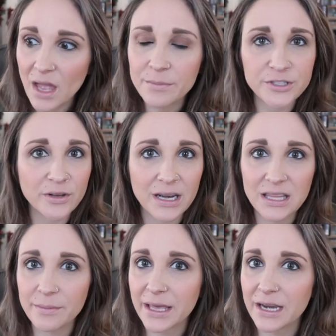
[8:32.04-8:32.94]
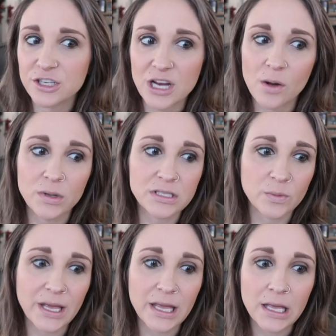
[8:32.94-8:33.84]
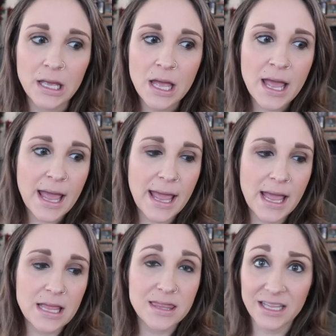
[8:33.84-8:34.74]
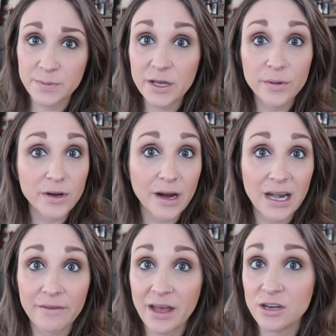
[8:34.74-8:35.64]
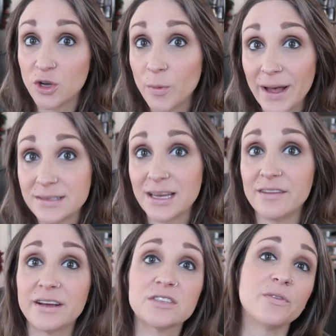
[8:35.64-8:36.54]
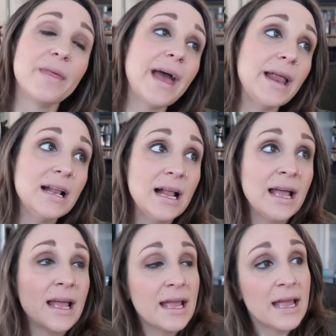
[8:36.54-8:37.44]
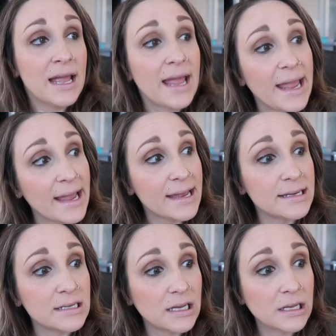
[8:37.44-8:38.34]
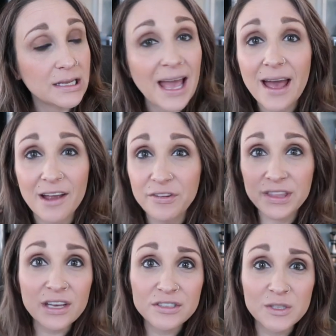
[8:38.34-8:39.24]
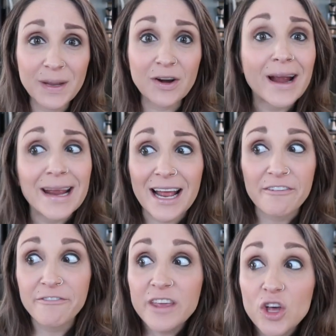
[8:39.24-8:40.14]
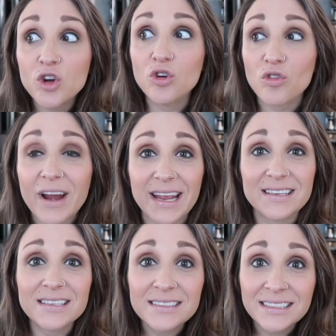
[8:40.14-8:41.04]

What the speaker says: I'm still getting the McKenna shot once a week, and that's been going great. I've had no bad side effects from that. And yeah, everything else has been great. I feel great.